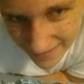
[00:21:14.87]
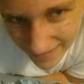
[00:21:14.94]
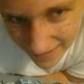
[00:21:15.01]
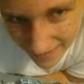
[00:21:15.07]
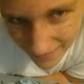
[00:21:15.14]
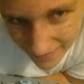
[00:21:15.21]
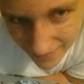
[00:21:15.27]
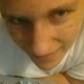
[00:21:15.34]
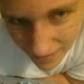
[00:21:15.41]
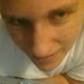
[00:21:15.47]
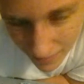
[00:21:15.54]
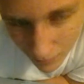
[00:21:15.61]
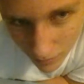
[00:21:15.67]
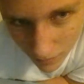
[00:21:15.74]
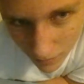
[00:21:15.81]
And
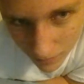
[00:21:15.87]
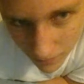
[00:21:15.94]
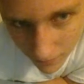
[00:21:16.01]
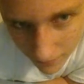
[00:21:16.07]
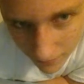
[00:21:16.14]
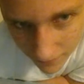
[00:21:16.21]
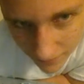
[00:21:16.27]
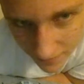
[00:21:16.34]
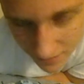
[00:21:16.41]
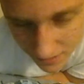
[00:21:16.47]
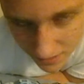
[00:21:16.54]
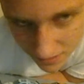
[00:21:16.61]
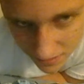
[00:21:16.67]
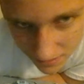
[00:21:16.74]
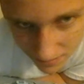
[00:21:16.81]
we'll finish
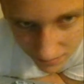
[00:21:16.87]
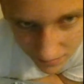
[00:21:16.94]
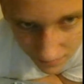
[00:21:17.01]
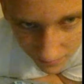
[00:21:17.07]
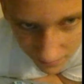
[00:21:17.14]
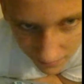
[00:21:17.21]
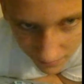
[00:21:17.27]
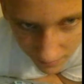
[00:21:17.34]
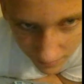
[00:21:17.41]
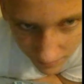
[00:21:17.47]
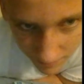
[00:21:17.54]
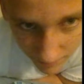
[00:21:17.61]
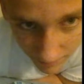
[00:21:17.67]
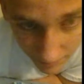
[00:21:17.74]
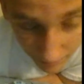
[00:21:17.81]
this.
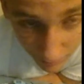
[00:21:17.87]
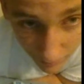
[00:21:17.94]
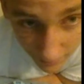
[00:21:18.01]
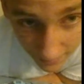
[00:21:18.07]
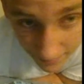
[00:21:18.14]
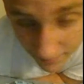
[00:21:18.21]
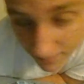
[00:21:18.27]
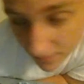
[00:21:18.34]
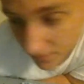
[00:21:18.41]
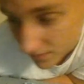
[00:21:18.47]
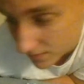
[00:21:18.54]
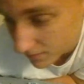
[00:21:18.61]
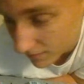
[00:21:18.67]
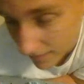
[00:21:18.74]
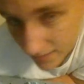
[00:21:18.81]
Maybe we'll get this
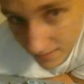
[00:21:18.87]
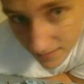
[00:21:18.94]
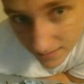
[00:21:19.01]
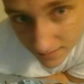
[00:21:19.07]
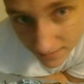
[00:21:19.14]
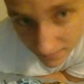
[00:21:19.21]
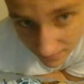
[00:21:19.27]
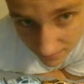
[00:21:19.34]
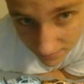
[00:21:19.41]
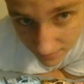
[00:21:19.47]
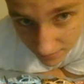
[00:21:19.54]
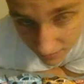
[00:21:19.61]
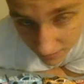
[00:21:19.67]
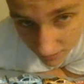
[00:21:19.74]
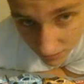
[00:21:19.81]
race
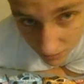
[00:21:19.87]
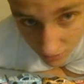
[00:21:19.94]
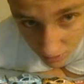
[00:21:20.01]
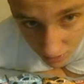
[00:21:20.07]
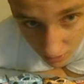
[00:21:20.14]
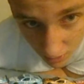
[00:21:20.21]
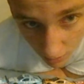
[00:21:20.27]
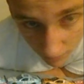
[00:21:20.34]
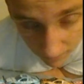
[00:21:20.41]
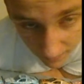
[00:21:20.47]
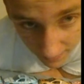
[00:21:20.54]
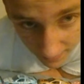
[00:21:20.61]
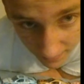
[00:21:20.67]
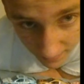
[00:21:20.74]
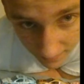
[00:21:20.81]
to conclusion,
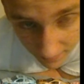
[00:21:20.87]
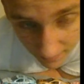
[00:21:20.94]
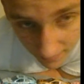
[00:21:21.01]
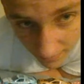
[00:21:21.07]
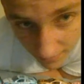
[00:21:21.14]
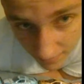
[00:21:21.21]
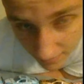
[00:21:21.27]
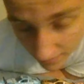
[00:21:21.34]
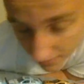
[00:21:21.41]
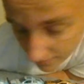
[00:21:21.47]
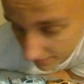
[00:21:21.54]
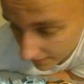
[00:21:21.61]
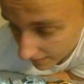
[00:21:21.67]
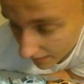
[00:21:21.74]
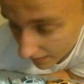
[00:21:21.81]
hopefully in
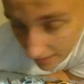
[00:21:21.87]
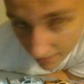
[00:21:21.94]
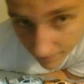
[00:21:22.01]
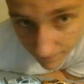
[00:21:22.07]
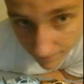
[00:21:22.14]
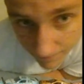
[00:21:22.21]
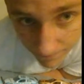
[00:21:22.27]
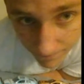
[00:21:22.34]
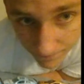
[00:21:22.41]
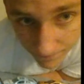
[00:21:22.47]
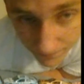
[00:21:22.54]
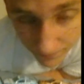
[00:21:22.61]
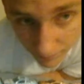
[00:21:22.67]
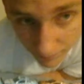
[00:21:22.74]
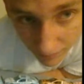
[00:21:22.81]
daylight.
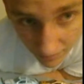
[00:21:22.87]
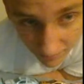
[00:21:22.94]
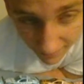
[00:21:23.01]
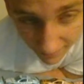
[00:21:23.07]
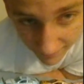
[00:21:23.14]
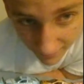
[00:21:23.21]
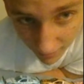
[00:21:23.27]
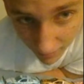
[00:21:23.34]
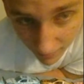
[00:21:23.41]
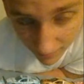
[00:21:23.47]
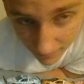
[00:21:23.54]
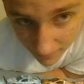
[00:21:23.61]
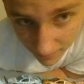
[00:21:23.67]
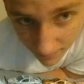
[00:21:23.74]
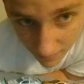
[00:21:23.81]
But if we have to go
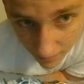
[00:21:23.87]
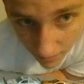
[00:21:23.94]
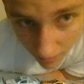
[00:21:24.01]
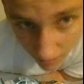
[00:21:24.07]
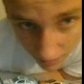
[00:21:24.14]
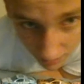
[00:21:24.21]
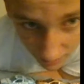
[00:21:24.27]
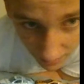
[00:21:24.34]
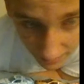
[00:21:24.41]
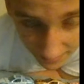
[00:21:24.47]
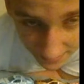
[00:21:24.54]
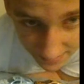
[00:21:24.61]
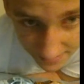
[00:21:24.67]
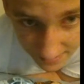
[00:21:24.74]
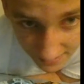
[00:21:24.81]
under the
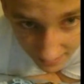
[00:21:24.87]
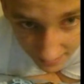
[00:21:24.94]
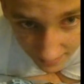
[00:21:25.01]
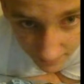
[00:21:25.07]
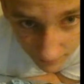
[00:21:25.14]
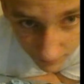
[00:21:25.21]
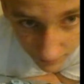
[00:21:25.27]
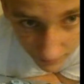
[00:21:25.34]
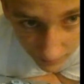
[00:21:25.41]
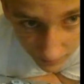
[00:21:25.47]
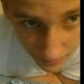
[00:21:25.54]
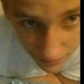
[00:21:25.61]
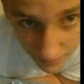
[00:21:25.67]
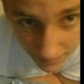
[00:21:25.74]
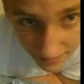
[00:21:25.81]
lights tonight,
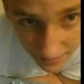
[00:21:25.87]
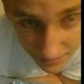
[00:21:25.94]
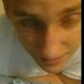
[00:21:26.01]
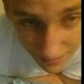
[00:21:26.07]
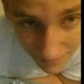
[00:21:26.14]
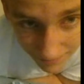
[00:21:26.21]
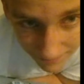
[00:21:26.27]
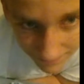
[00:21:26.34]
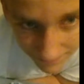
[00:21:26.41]
we'll do that too.